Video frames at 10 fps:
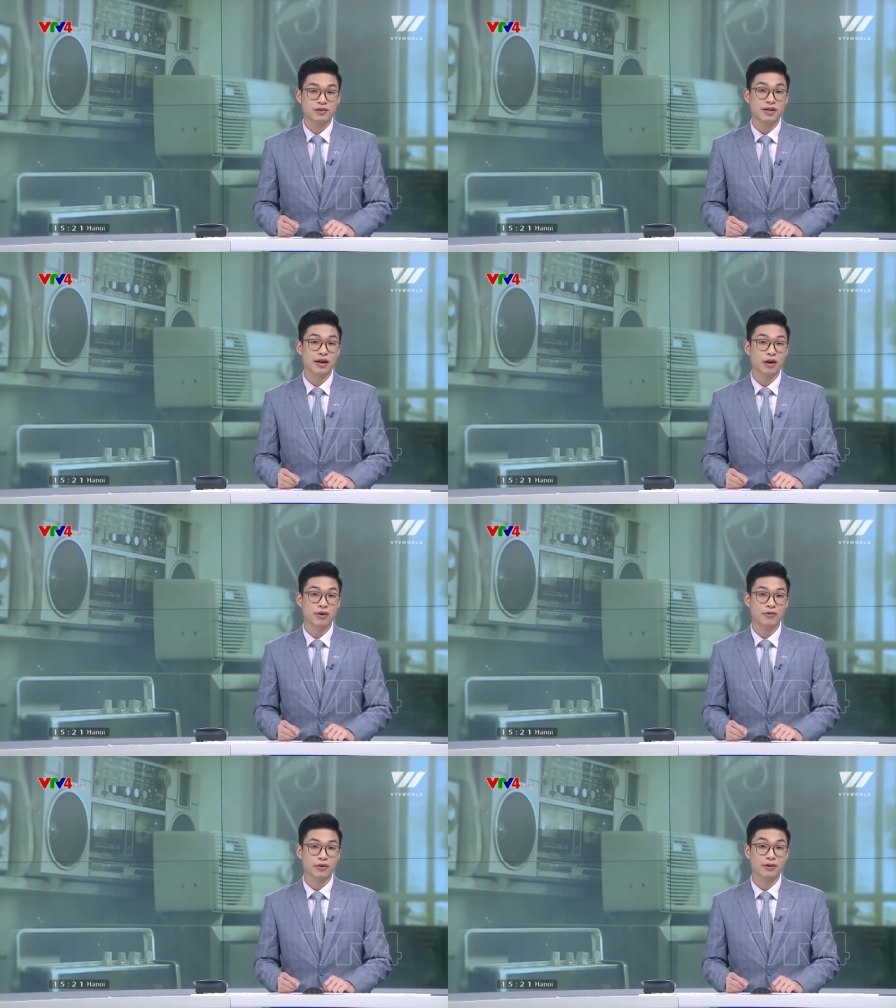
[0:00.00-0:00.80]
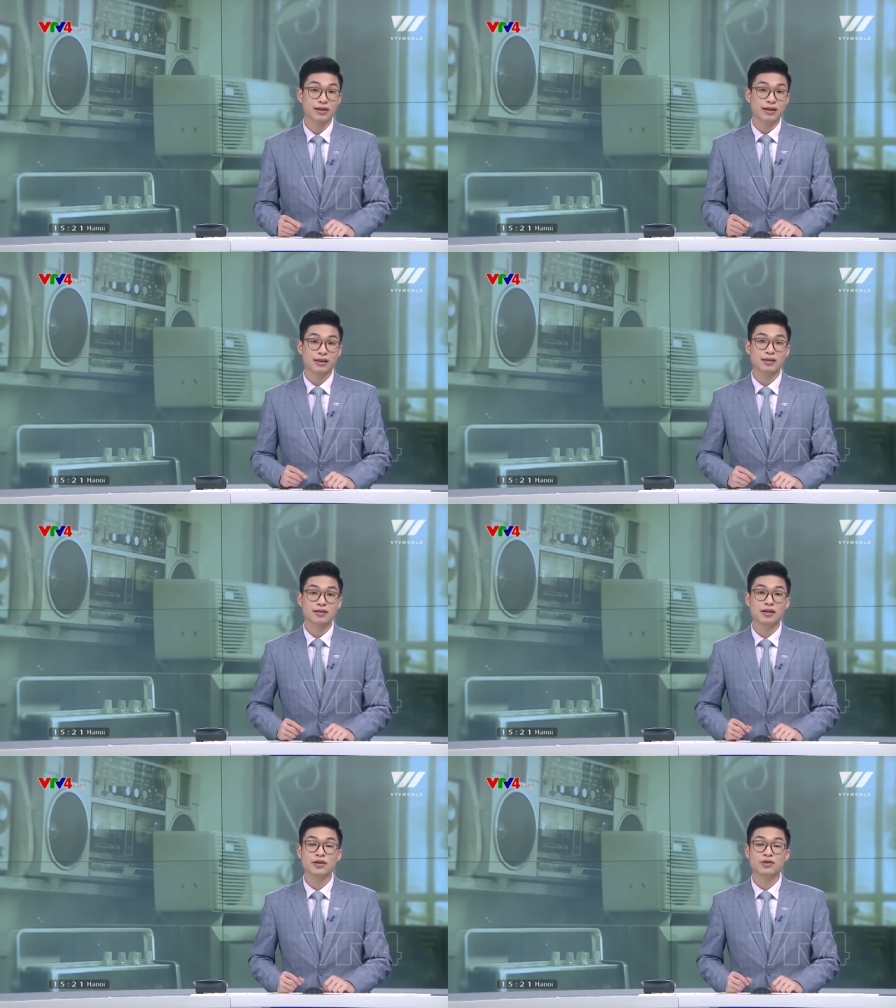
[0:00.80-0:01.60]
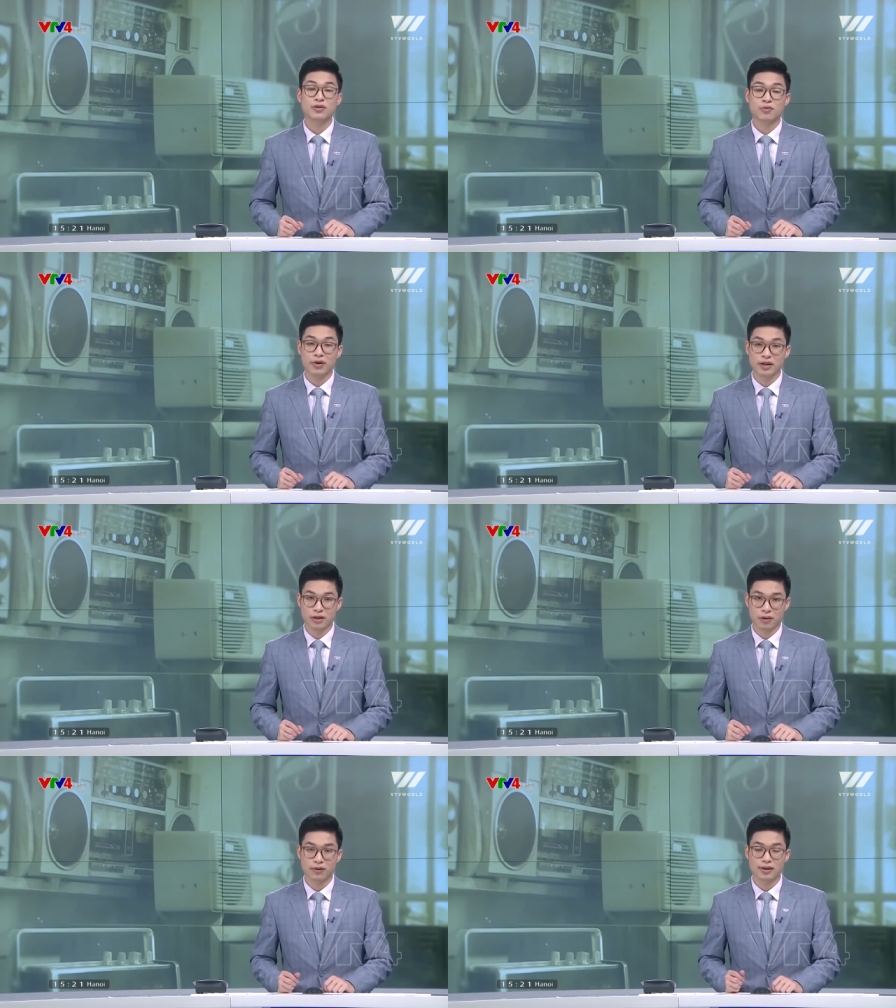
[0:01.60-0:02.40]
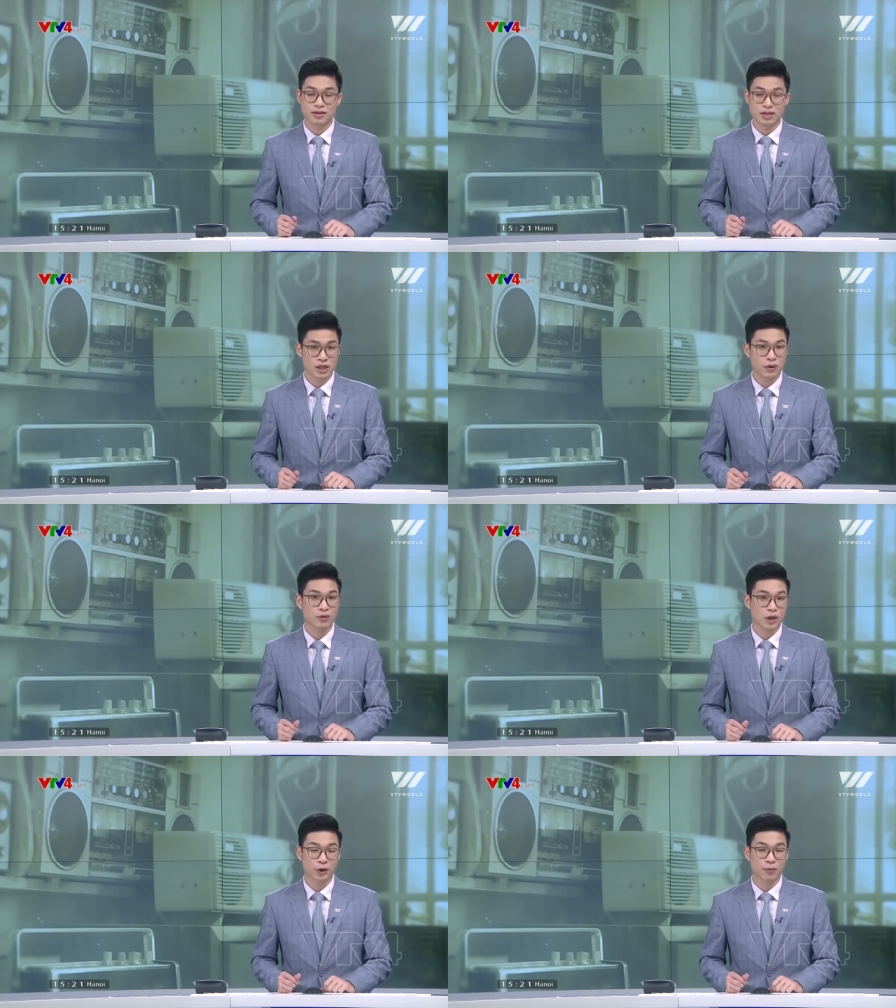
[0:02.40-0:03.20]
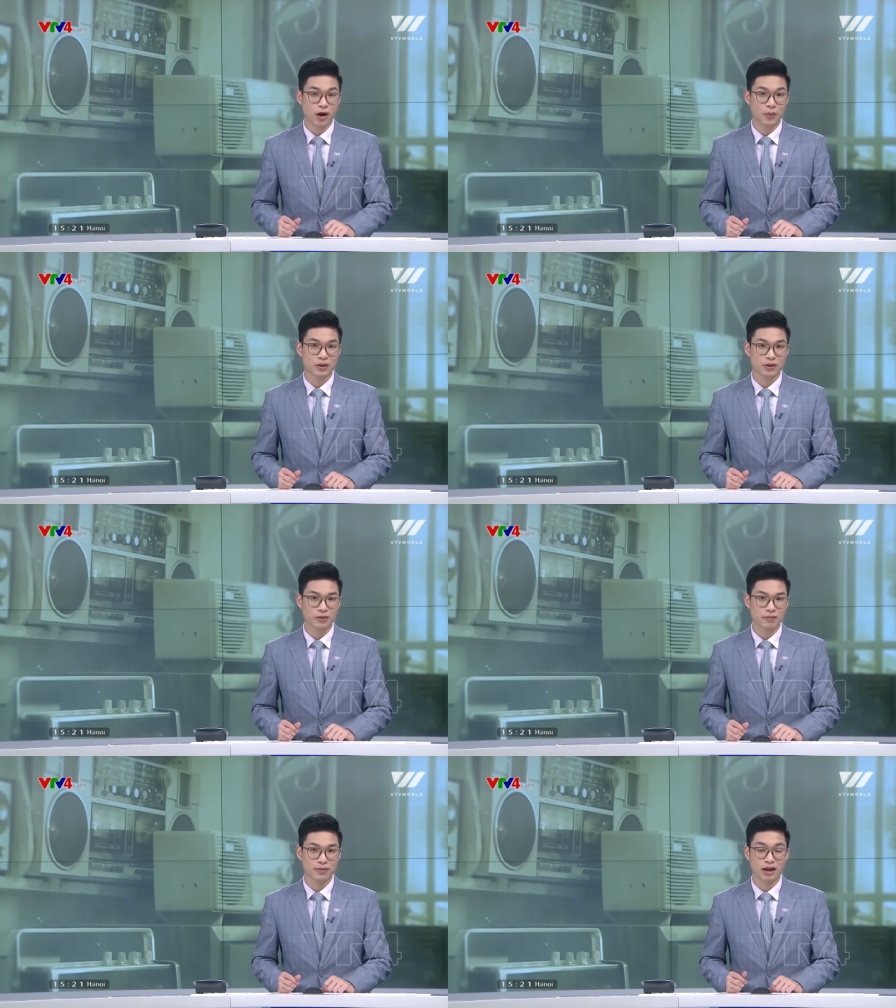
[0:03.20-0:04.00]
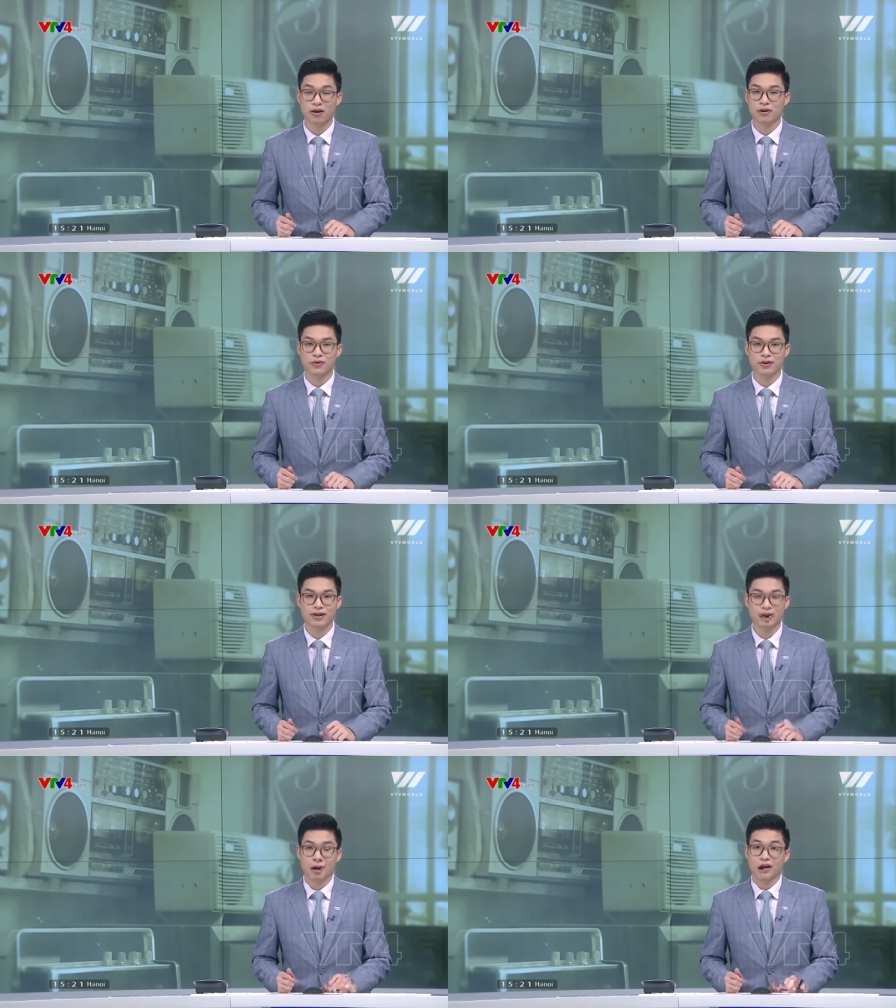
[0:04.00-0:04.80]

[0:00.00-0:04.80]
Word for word: Today, however, listening to the radio is no longer popular. However,